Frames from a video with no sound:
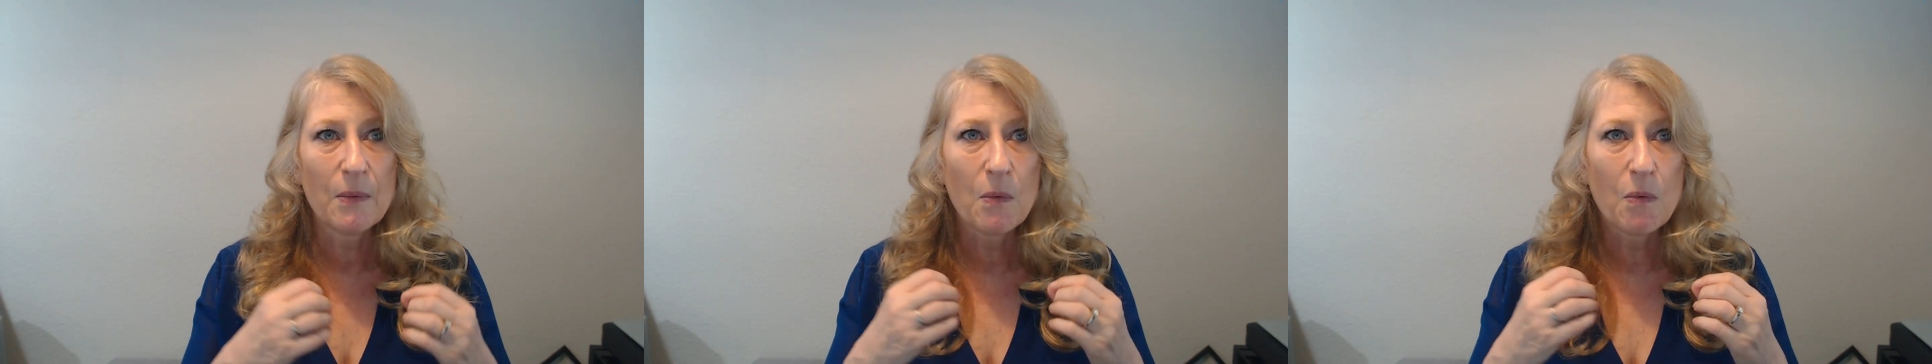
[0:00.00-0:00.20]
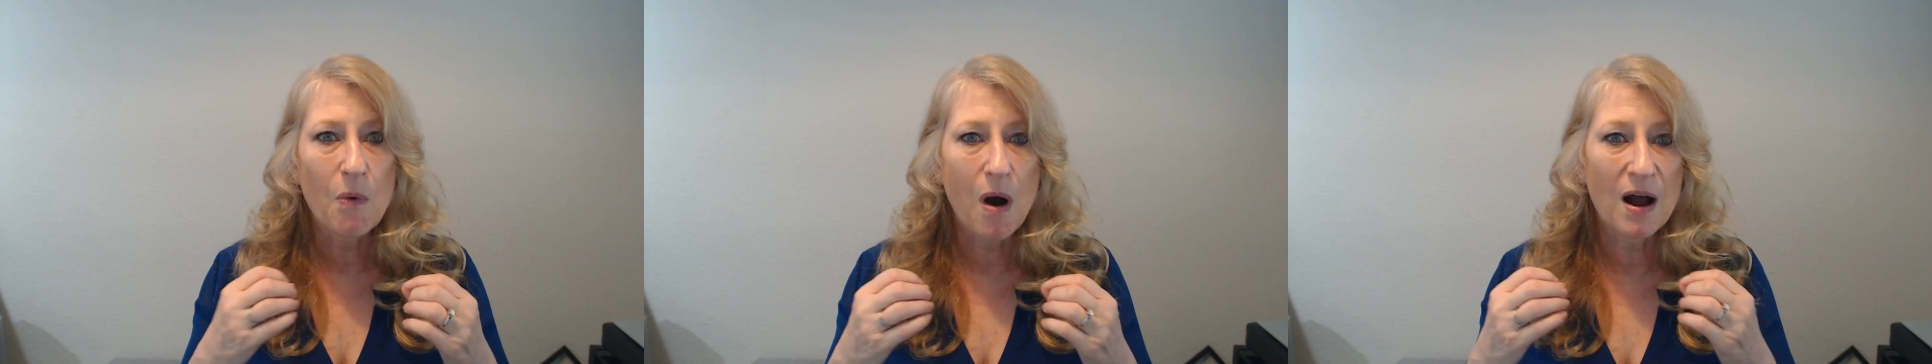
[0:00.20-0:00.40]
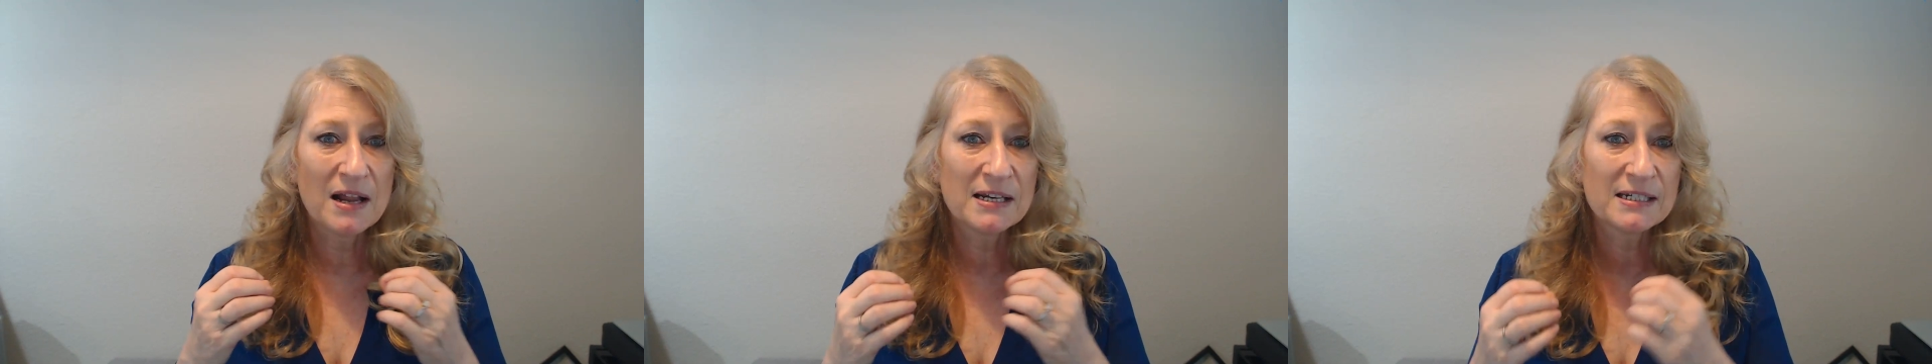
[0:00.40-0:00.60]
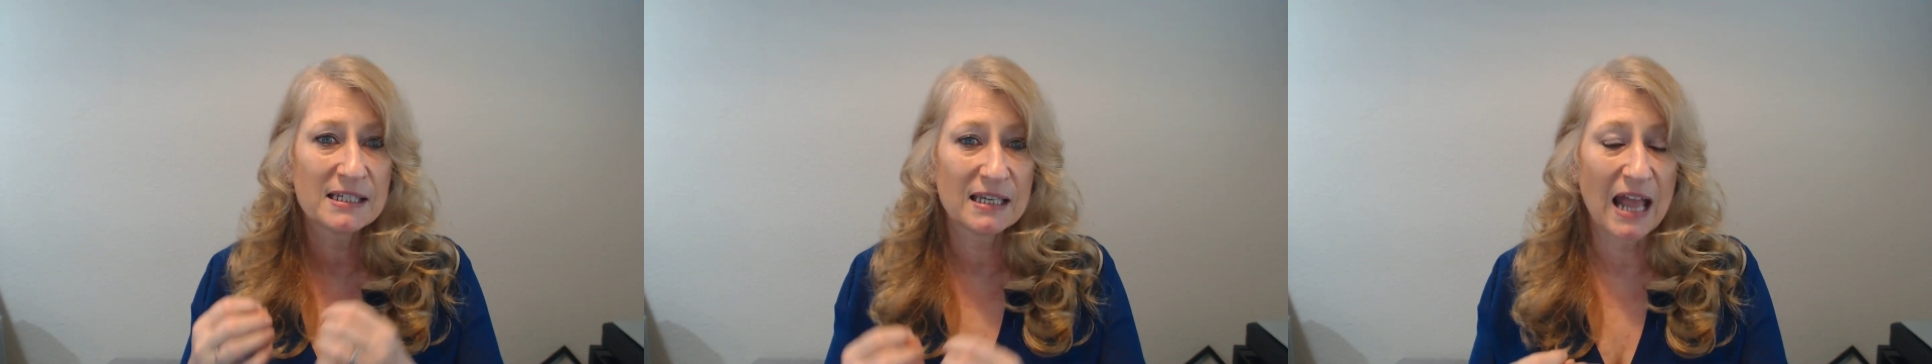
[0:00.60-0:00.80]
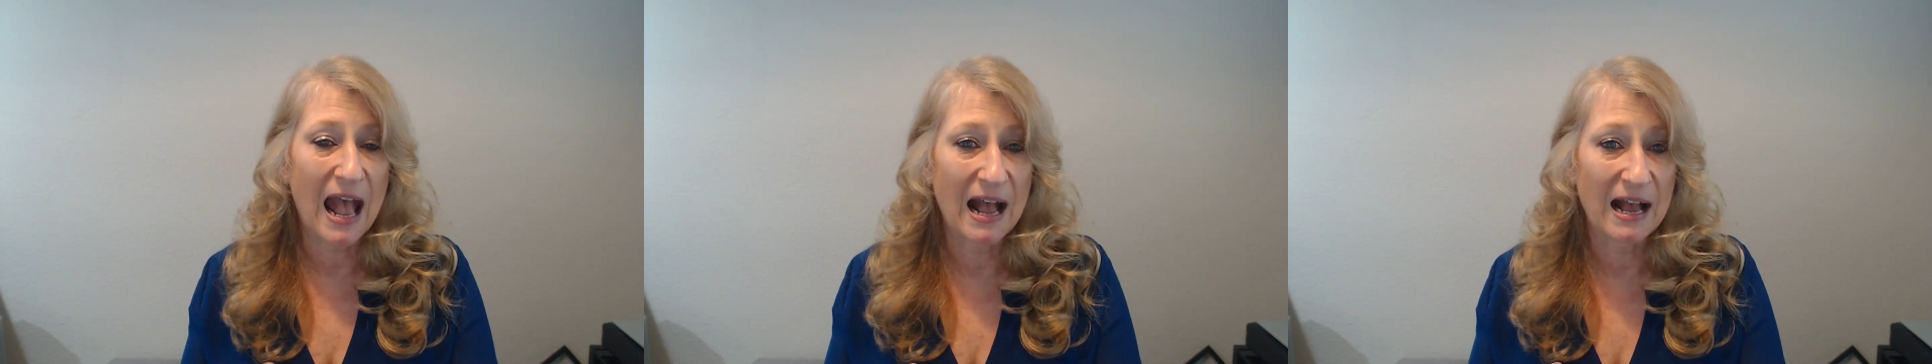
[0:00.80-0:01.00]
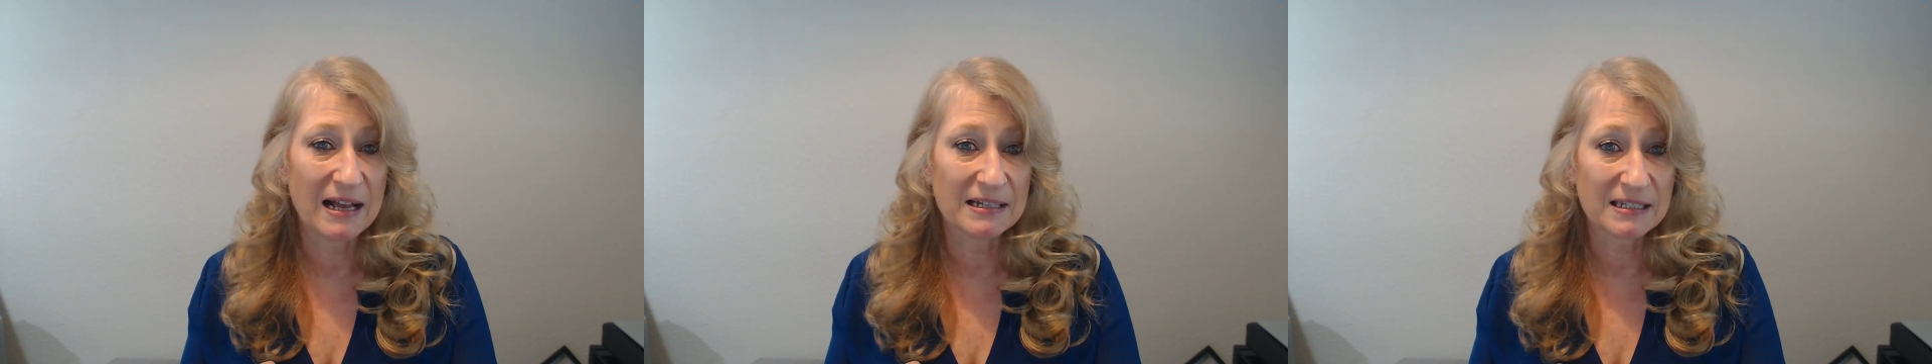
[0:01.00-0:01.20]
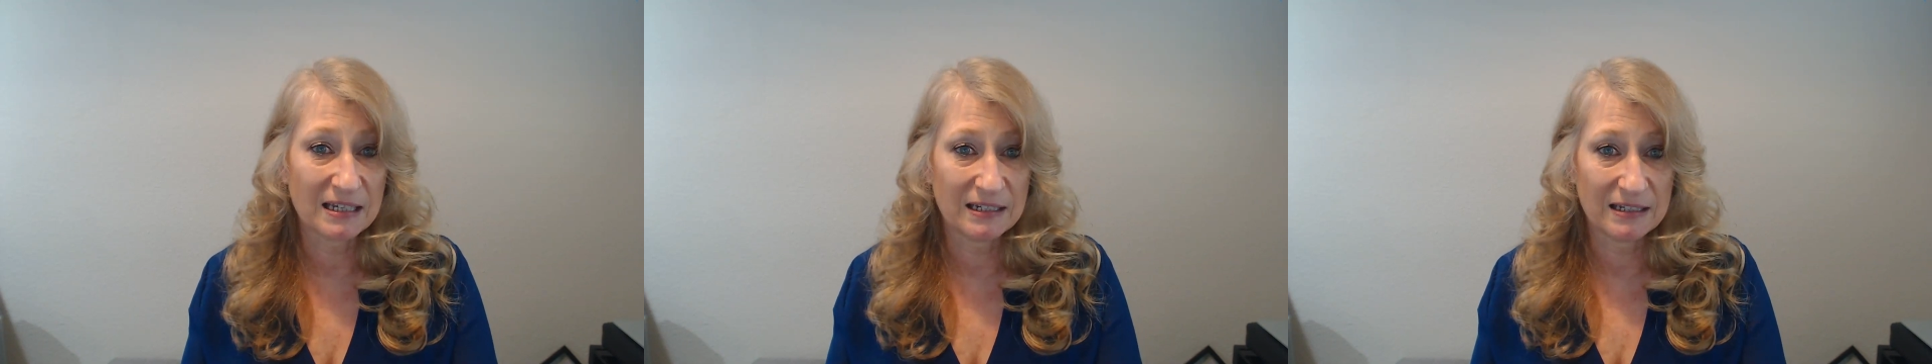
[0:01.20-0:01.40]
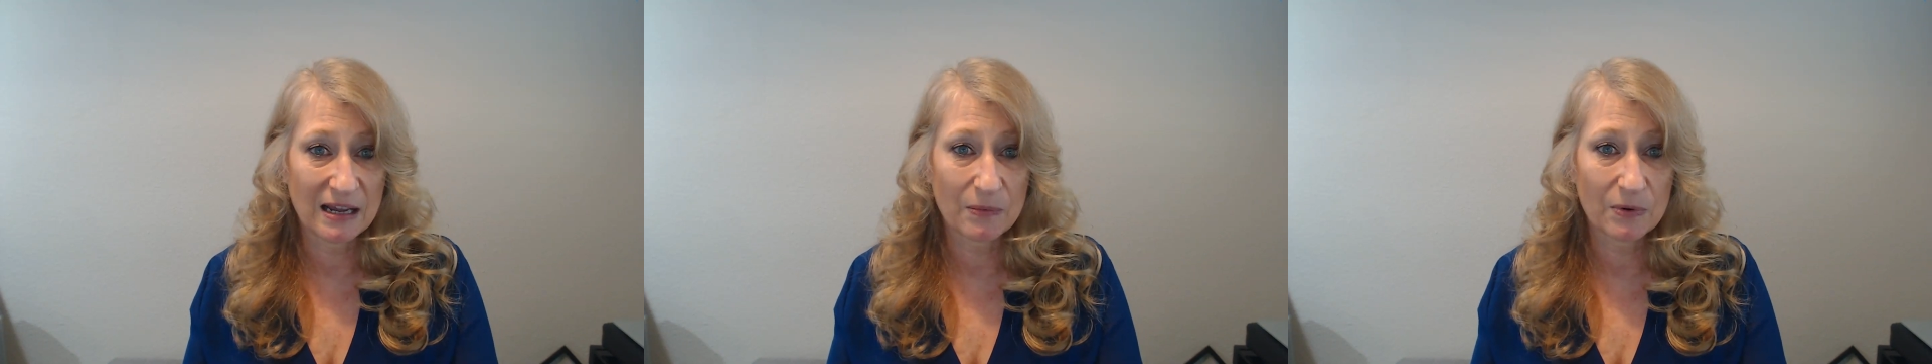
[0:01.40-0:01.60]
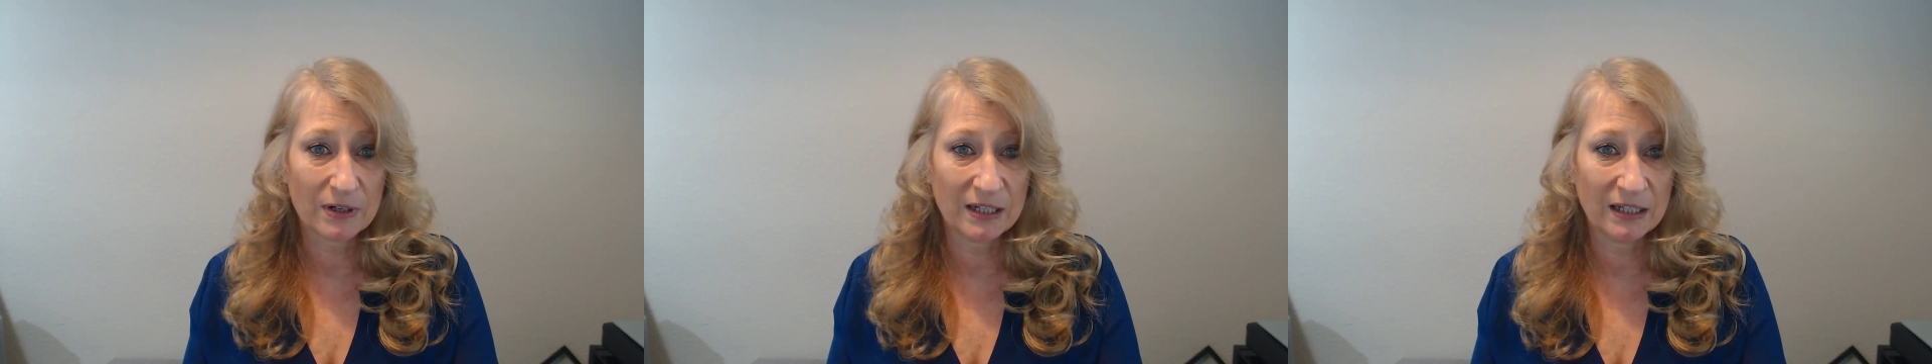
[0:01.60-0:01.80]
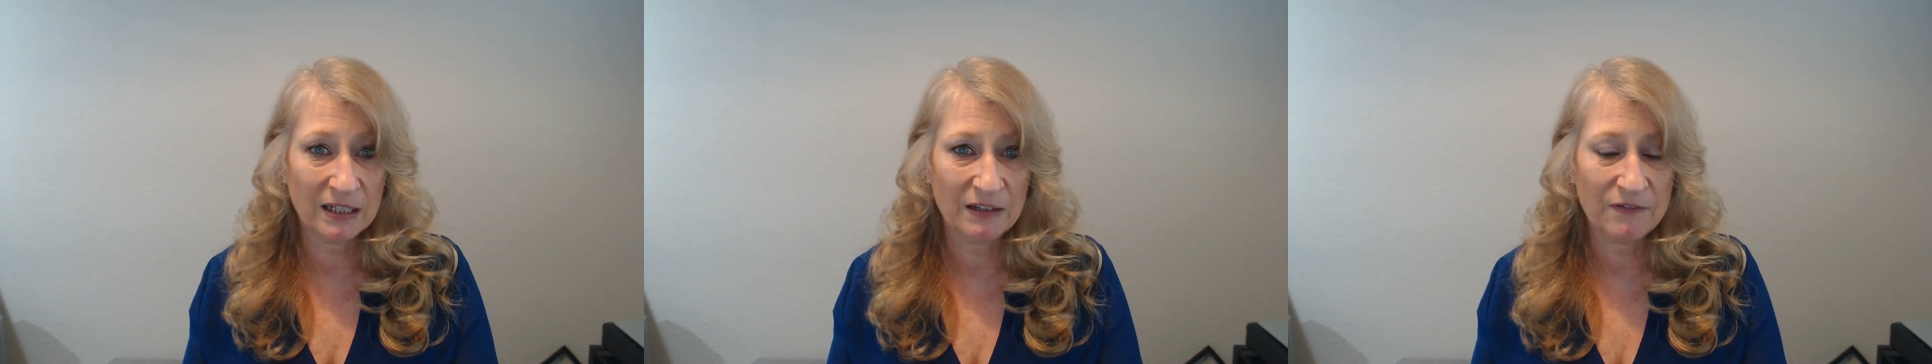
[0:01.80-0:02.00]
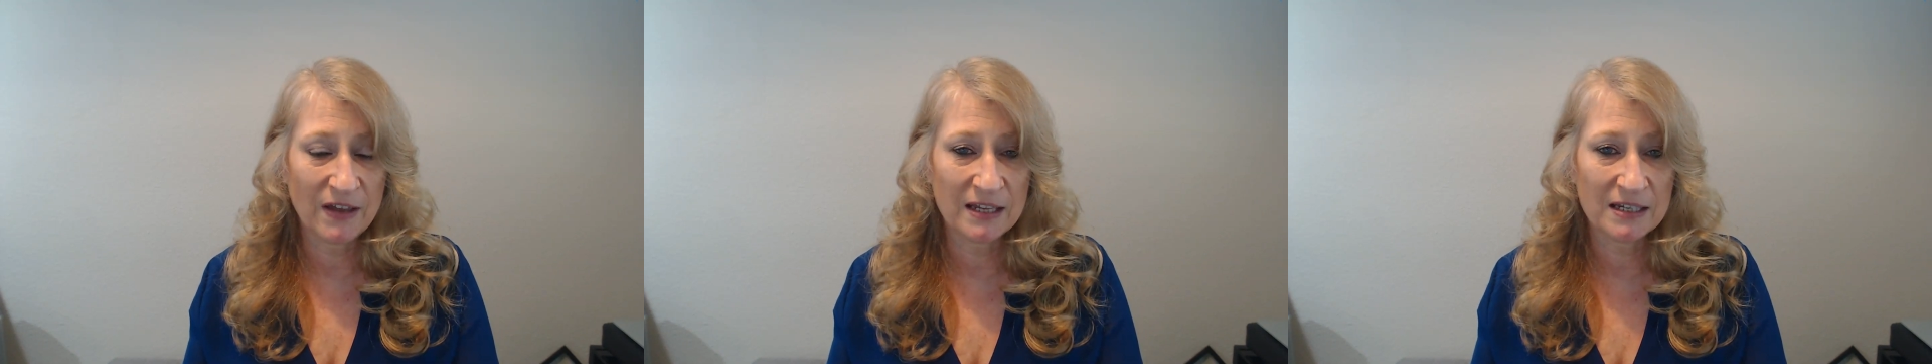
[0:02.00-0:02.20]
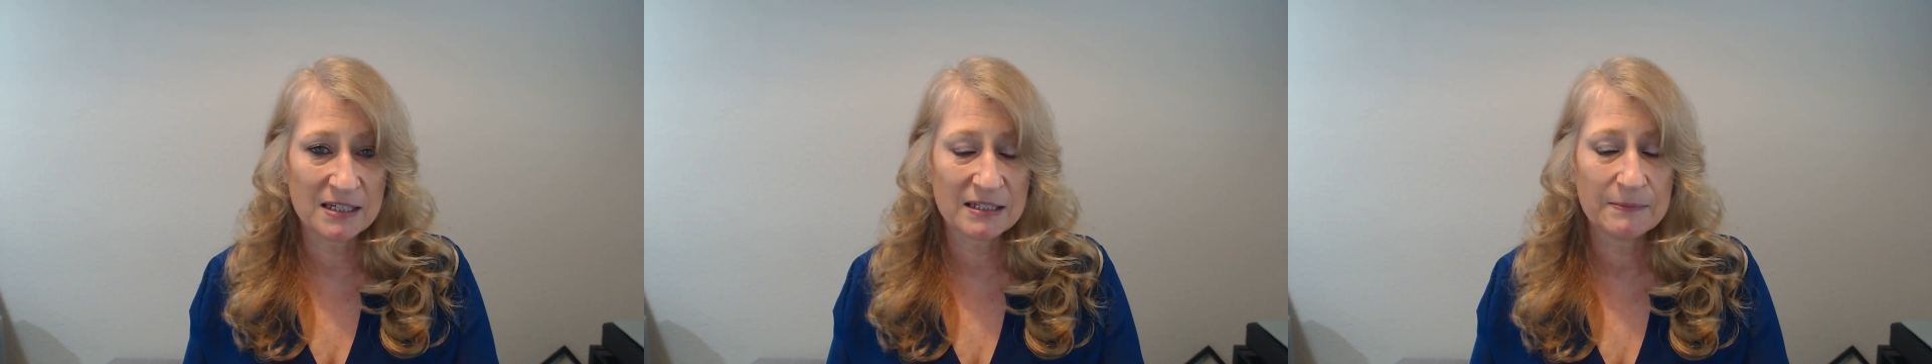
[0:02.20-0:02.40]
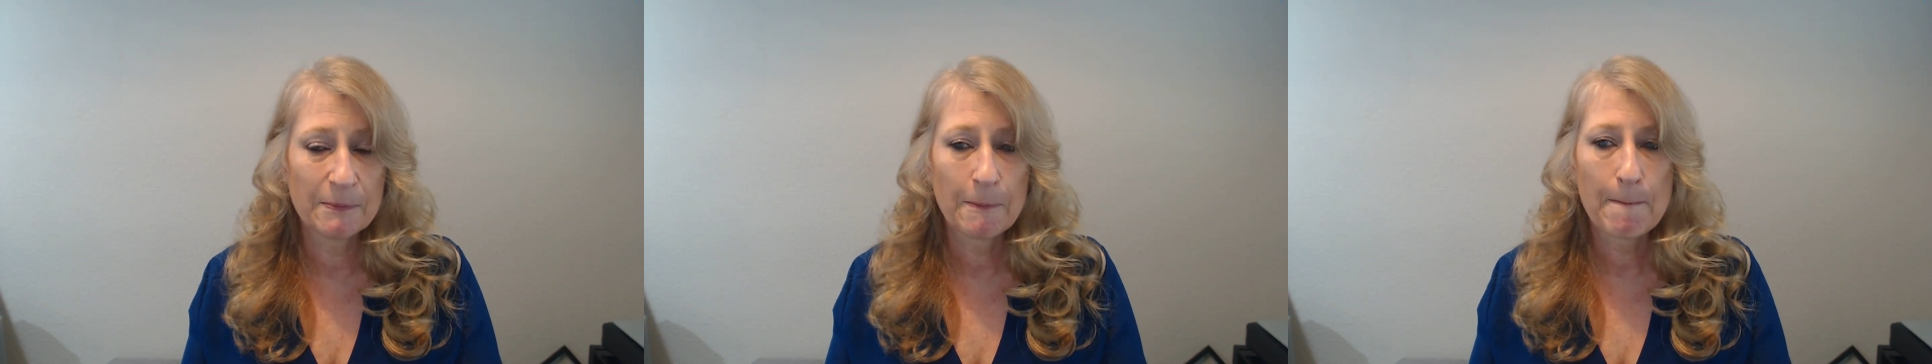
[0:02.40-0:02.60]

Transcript: want at a networking event